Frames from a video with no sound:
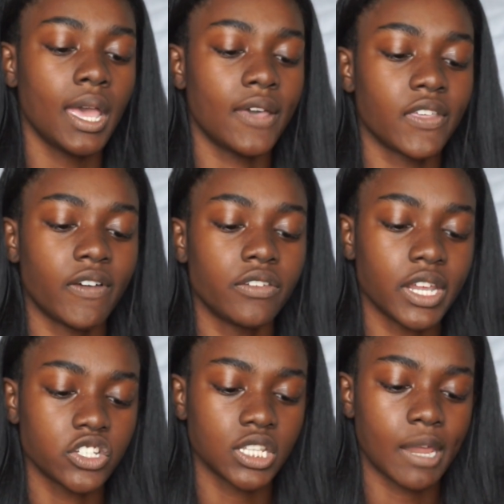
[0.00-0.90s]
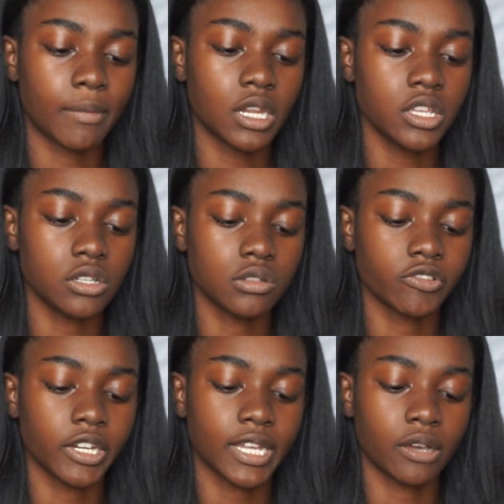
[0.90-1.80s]
and the foundation that I'm going to use
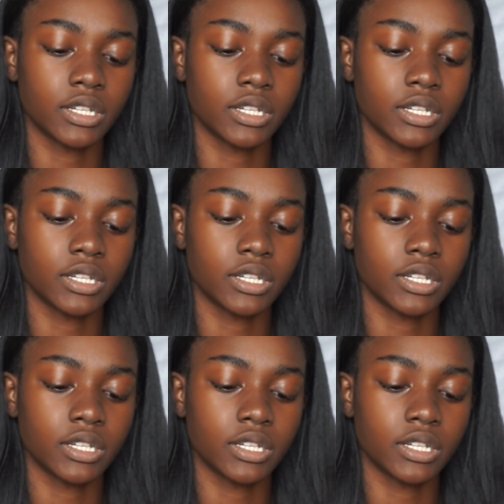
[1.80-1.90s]
right now